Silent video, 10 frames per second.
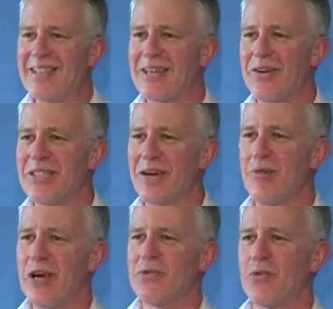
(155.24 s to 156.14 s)
And so in some
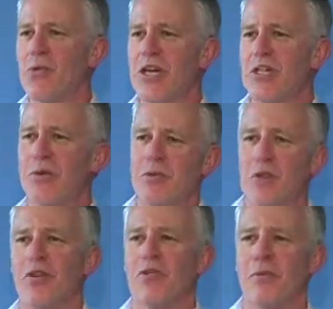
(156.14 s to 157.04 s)
ways we would need to
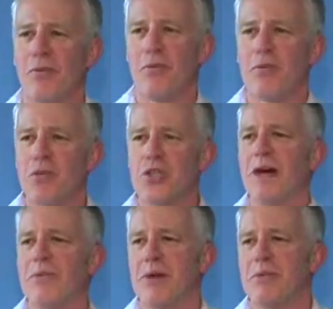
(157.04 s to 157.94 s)
sort of
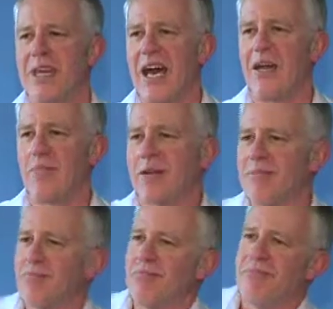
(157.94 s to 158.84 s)
shut mums down a bit
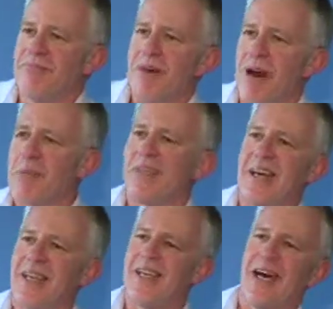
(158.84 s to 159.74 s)
and open
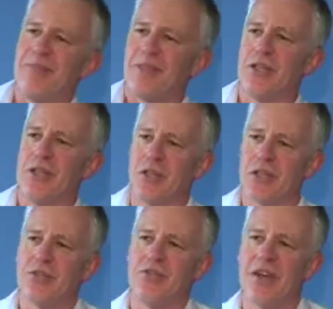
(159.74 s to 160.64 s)
dads up
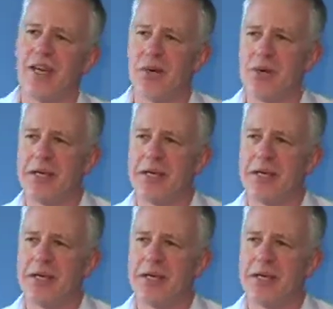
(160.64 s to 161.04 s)
to a fair degree.